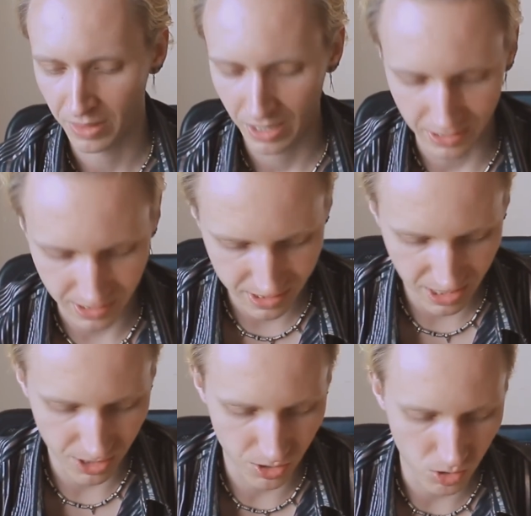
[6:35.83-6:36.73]
As I
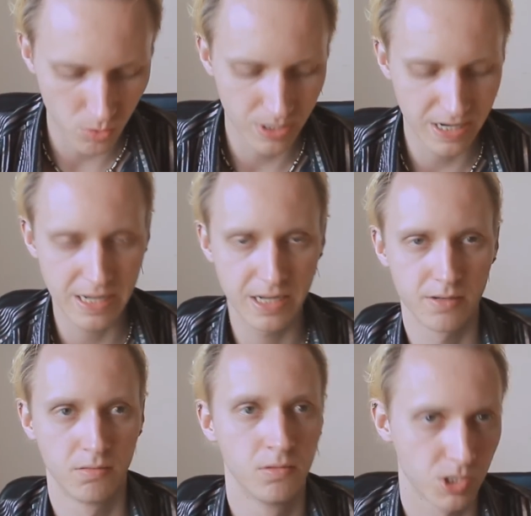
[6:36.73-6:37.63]
said, you do need
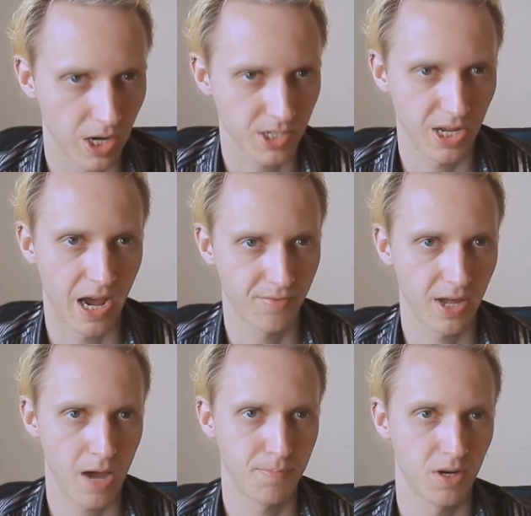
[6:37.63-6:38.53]
to actually have the
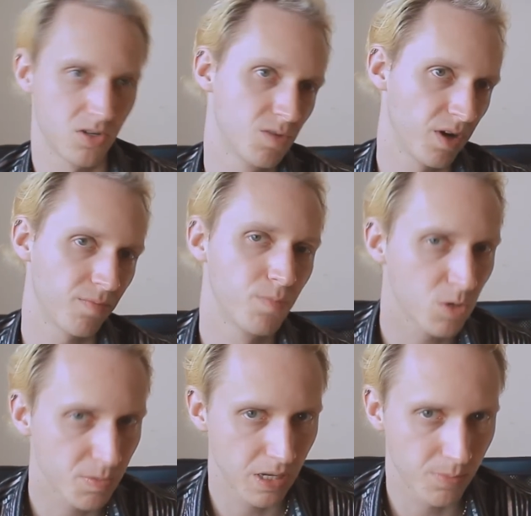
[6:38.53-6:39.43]
ab muscles, but
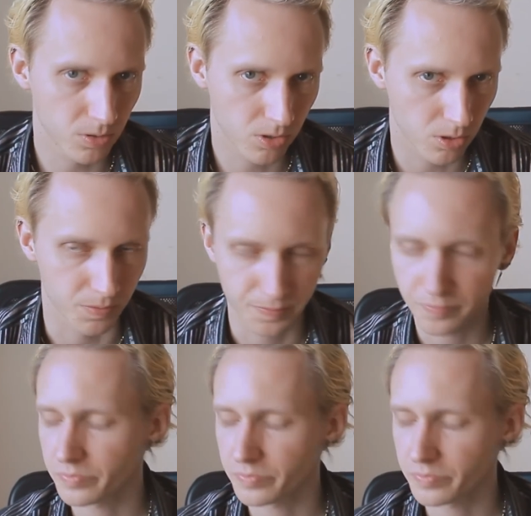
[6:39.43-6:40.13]
most people do.